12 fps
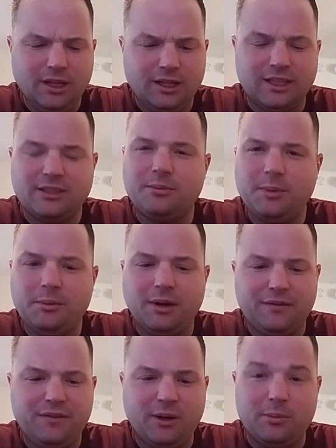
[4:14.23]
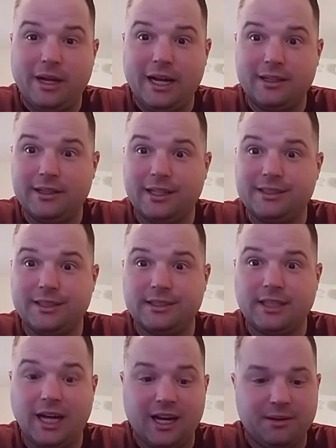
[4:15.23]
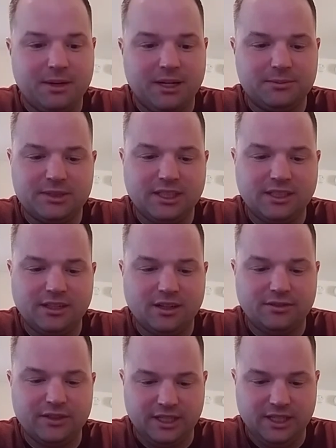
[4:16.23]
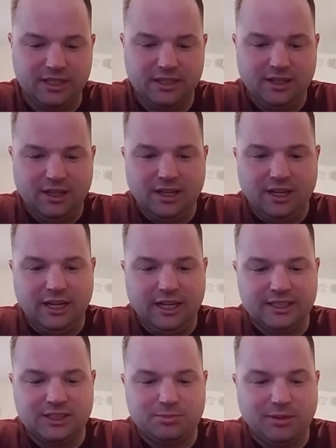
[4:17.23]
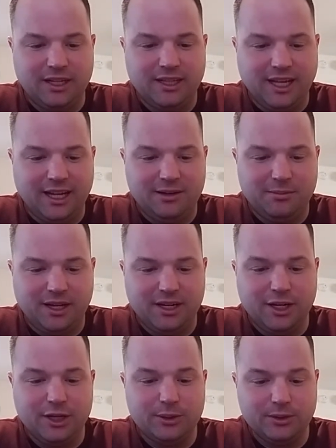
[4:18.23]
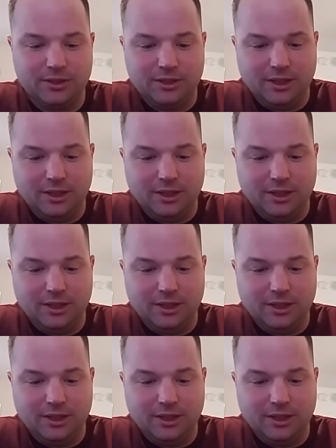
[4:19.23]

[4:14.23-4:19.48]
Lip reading: because I remember I felt bad that I just got him and I'm sending off again, and I explained that in my note.